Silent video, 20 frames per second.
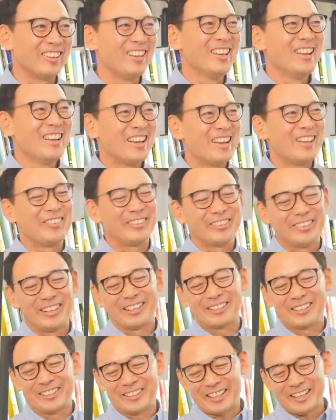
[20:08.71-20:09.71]
if you're mm-hmm.
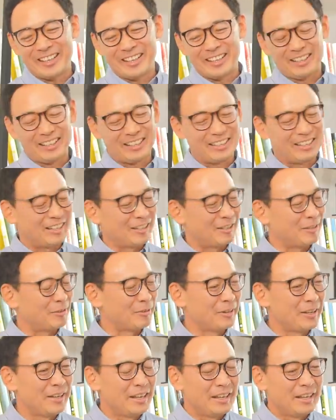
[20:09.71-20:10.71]
like, okay, uh,